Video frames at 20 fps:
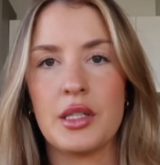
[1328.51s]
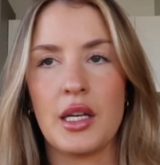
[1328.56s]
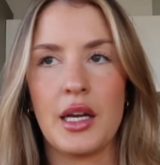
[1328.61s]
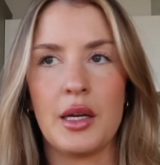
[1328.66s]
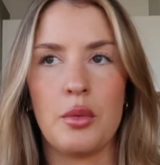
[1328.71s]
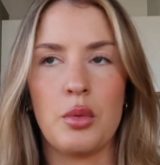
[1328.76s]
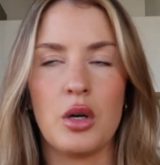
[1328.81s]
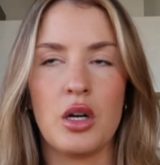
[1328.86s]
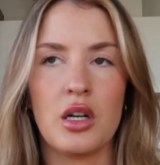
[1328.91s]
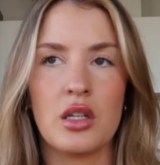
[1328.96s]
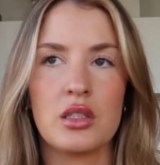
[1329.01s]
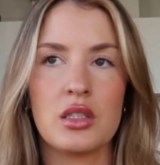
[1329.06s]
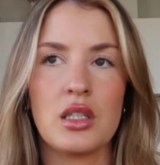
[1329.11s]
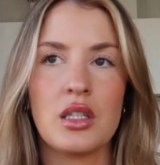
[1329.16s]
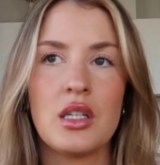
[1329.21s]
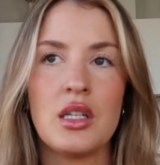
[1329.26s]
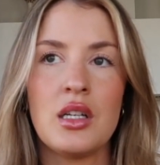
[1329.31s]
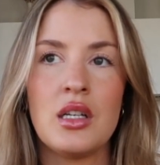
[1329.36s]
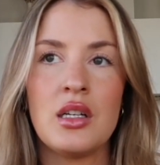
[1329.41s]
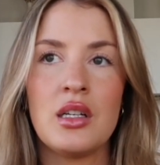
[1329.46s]
I worked
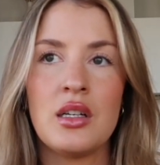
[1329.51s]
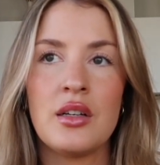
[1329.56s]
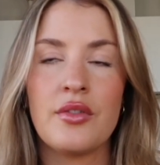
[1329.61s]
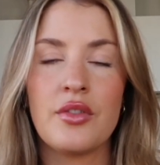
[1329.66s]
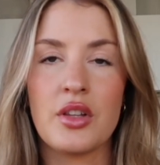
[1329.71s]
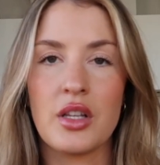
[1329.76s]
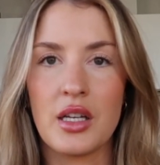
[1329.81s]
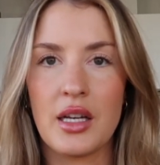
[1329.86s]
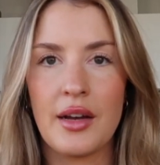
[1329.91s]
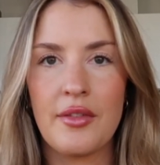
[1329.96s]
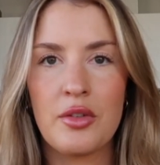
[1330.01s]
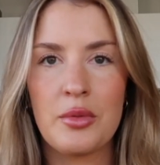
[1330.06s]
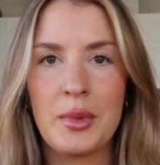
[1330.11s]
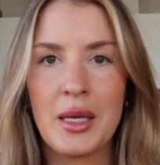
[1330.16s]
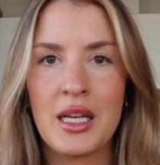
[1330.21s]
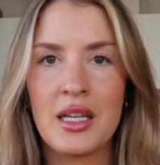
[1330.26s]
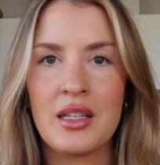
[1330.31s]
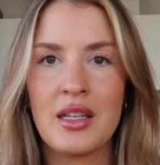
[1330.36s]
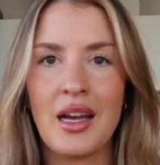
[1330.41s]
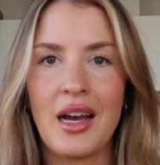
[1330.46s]
for the
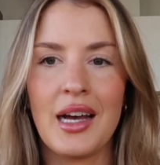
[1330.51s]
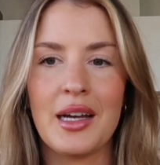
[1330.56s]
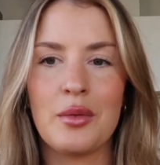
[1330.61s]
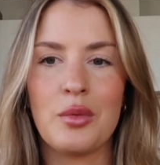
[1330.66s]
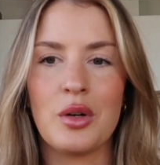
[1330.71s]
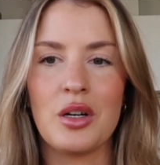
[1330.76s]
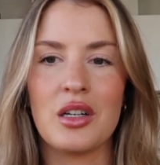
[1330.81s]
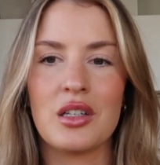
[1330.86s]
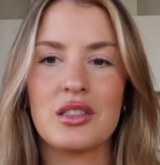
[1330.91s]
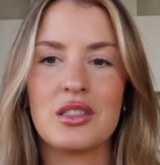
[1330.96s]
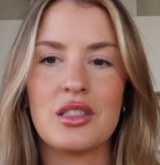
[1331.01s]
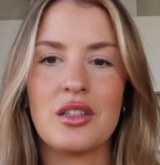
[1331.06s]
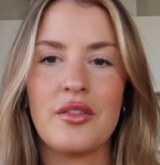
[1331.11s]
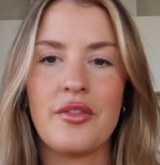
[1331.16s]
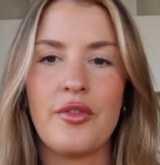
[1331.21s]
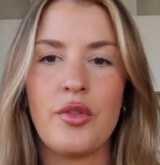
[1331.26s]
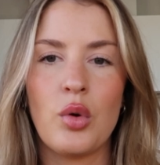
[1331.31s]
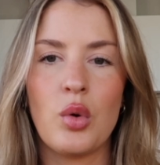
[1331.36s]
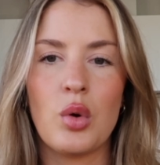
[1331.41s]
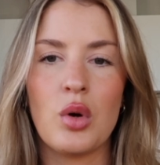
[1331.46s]
government, I worked
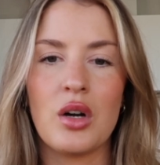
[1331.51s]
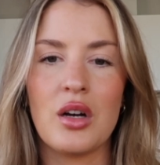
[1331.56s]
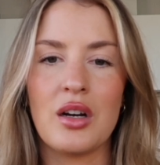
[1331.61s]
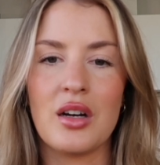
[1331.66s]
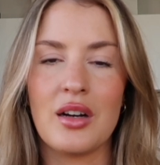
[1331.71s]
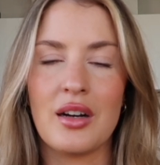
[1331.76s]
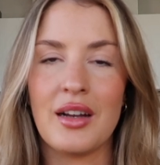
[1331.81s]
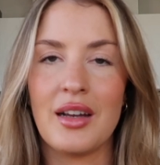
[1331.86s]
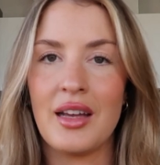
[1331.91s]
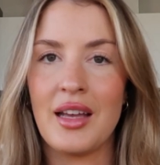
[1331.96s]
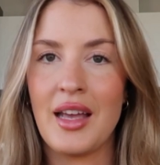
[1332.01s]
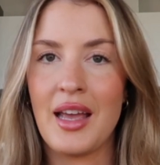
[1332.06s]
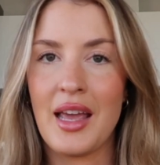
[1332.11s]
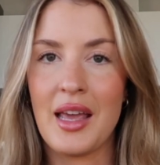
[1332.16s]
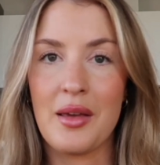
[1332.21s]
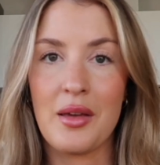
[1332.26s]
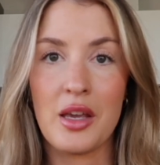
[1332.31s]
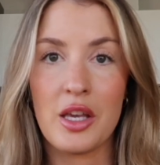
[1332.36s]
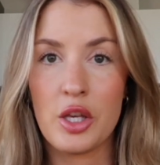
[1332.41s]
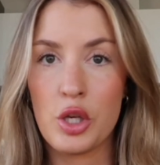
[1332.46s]
for
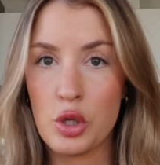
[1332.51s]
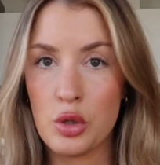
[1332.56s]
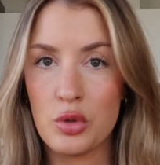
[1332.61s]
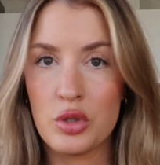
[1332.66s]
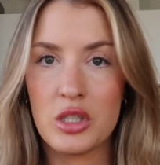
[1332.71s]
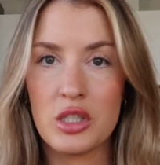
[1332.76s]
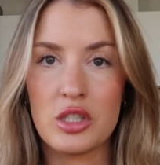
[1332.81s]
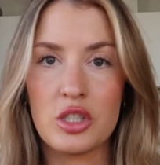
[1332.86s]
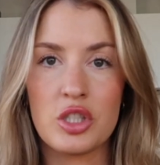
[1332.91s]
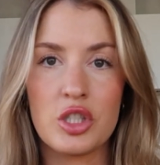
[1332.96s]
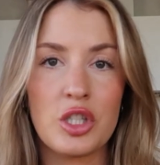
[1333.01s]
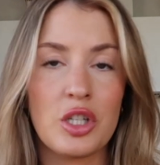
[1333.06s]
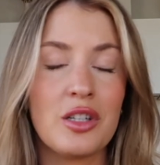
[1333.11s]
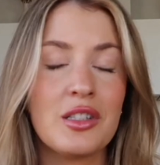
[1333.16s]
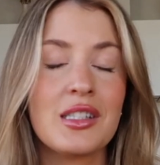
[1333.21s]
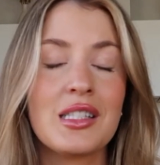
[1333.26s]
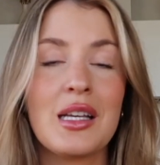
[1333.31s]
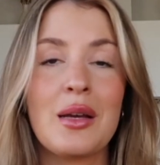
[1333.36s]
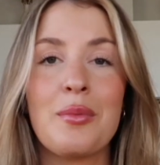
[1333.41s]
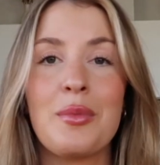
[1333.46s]
a huge
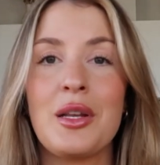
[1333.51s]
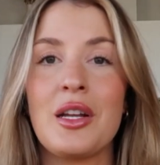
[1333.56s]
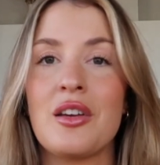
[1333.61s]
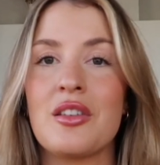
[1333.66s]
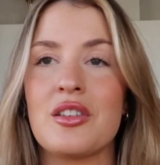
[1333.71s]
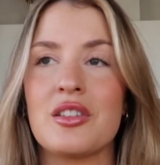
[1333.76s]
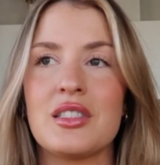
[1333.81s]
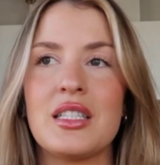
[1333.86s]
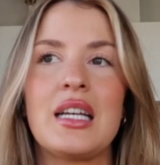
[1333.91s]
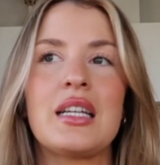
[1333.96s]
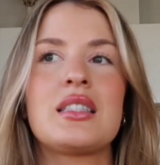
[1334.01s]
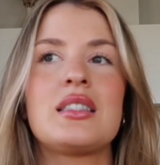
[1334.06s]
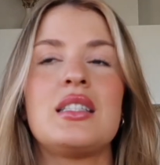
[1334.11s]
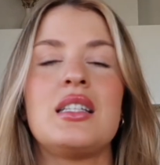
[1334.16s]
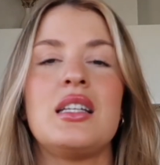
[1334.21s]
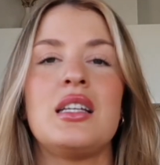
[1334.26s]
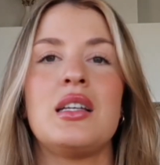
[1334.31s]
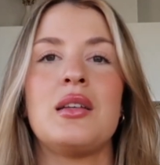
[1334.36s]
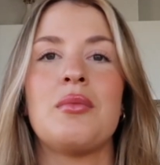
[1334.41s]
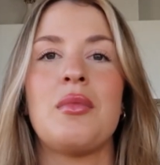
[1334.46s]
insurance company on their tech
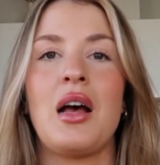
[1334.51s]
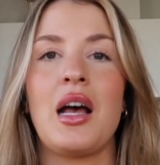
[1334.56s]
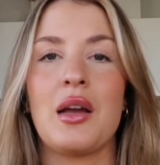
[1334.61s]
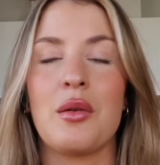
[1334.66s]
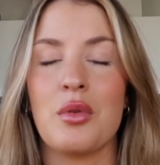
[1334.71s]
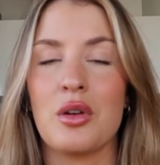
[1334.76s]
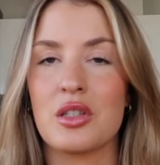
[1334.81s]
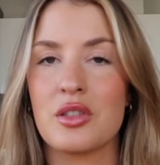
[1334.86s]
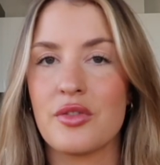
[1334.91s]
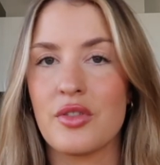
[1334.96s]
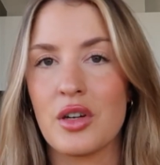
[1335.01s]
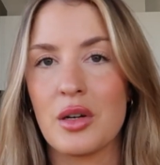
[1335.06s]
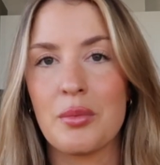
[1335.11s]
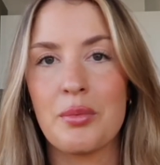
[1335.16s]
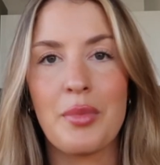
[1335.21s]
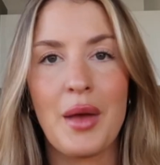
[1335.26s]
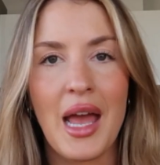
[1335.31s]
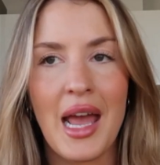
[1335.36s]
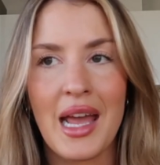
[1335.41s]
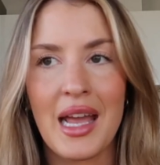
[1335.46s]
team, I worked for a
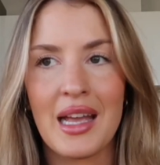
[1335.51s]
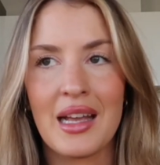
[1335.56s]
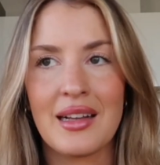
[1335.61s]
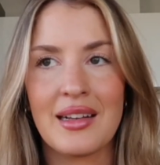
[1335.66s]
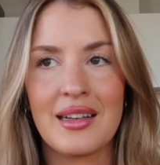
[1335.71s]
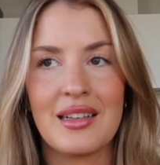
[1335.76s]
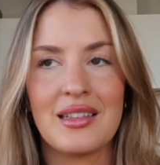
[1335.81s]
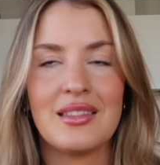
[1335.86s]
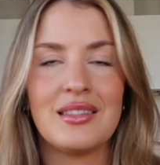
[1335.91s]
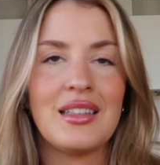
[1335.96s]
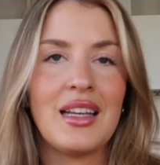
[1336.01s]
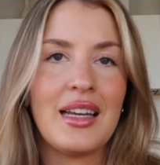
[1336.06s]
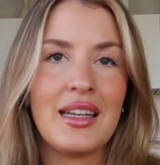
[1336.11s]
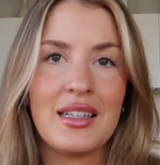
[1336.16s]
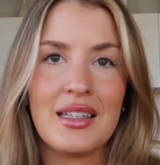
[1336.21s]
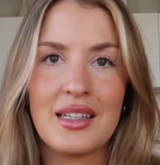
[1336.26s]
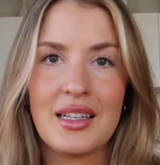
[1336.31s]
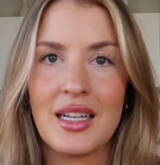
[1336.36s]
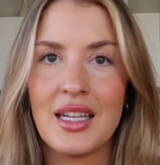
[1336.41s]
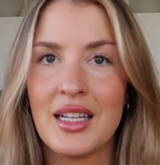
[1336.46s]
bank, like